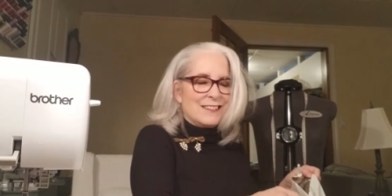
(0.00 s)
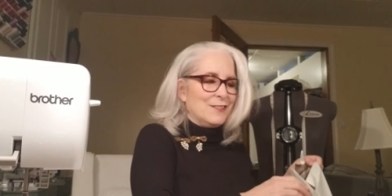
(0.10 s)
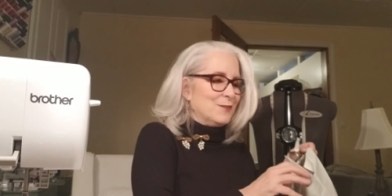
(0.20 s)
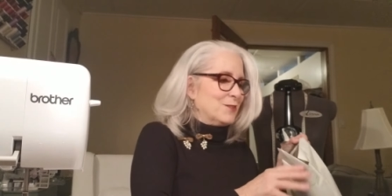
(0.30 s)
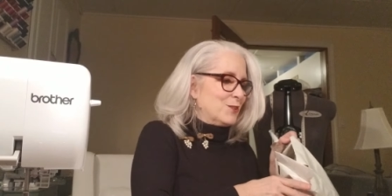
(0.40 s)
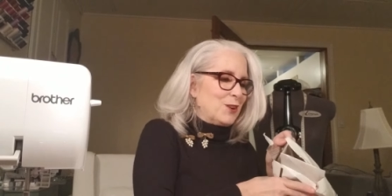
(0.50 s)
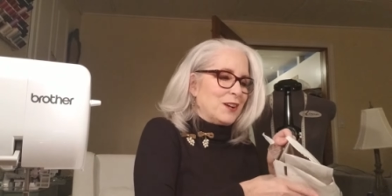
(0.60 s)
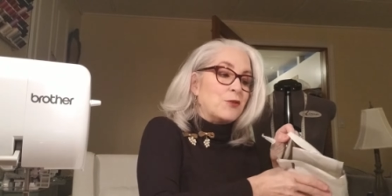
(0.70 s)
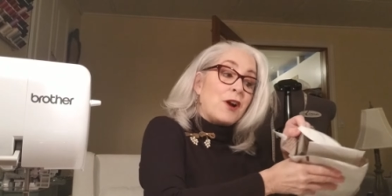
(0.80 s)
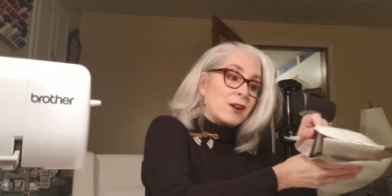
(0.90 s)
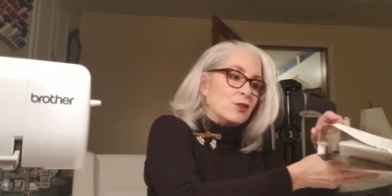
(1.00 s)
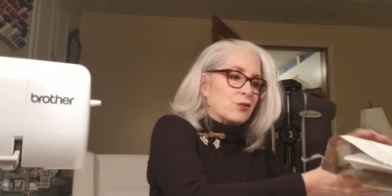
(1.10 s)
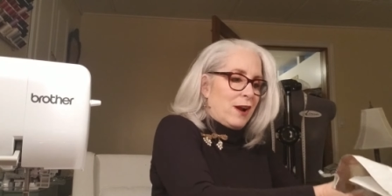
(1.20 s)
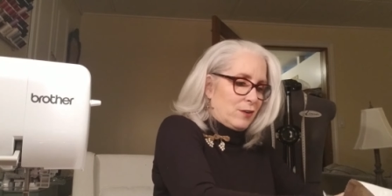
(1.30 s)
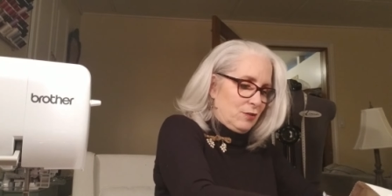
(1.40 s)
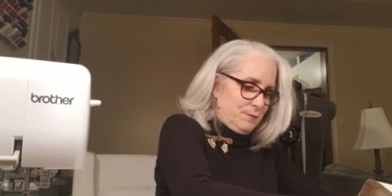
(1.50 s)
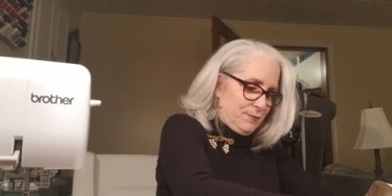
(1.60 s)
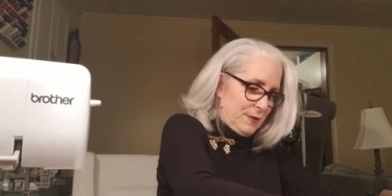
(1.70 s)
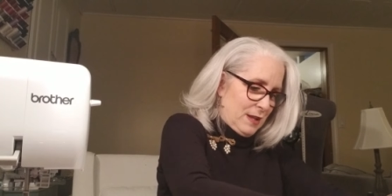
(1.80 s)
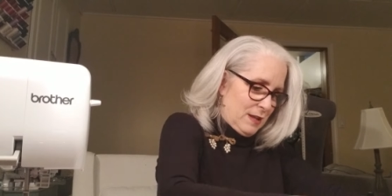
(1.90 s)
Oh, sorry, crackle, crackle.
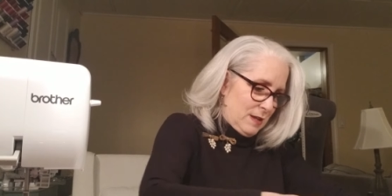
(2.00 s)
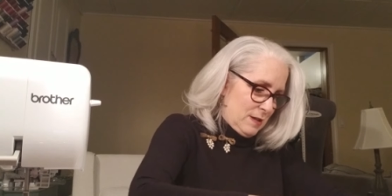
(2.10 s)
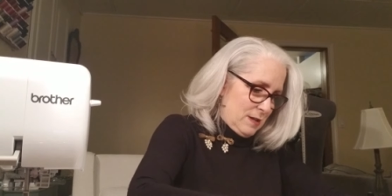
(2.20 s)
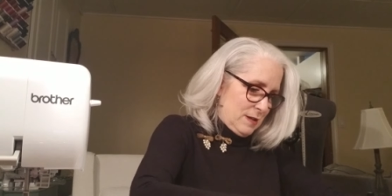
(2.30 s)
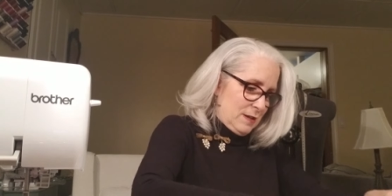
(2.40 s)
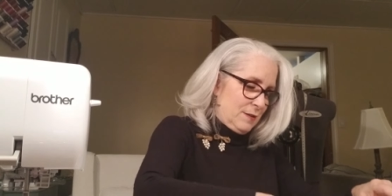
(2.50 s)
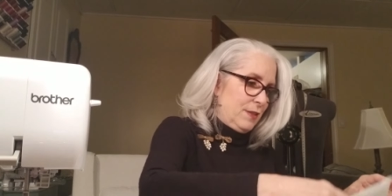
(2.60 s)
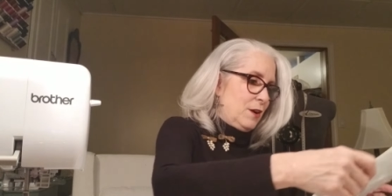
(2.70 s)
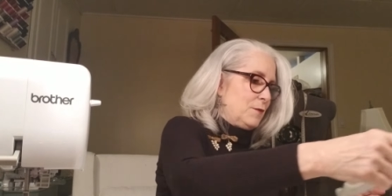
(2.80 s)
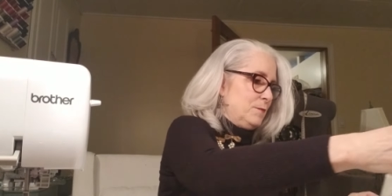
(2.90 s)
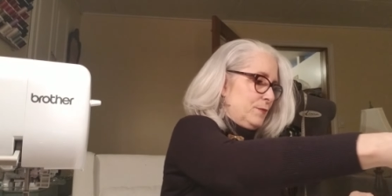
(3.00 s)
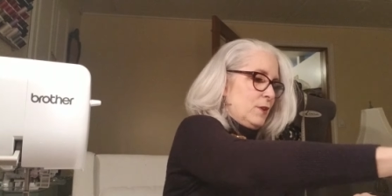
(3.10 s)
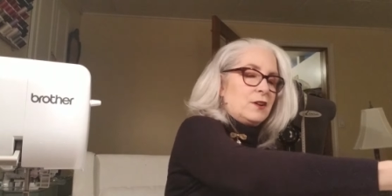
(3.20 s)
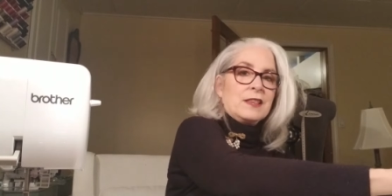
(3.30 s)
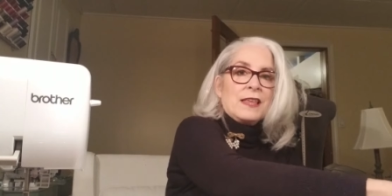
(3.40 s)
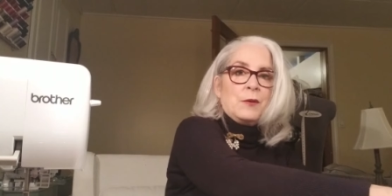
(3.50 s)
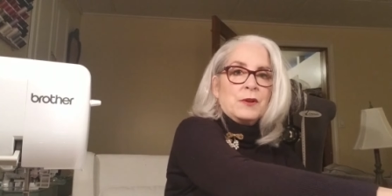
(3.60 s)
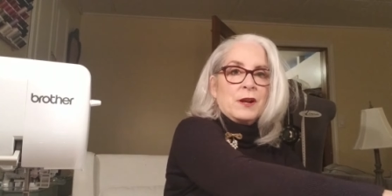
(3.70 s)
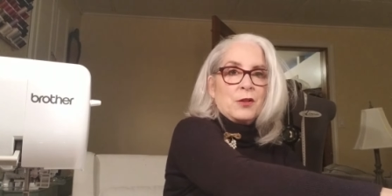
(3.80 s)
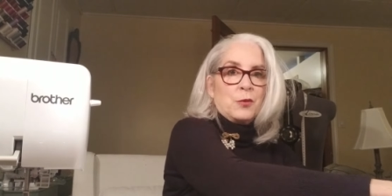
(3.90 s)
There, I'll get that
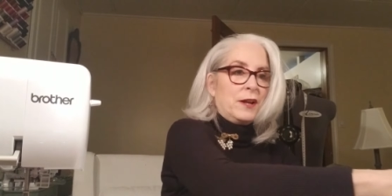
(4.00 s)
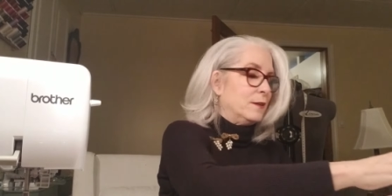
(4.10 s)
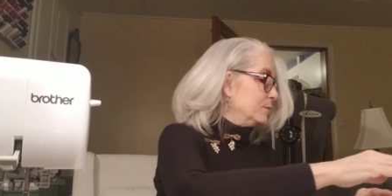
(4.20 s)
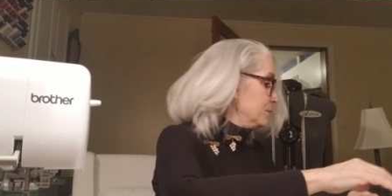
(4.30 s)
one out of the way.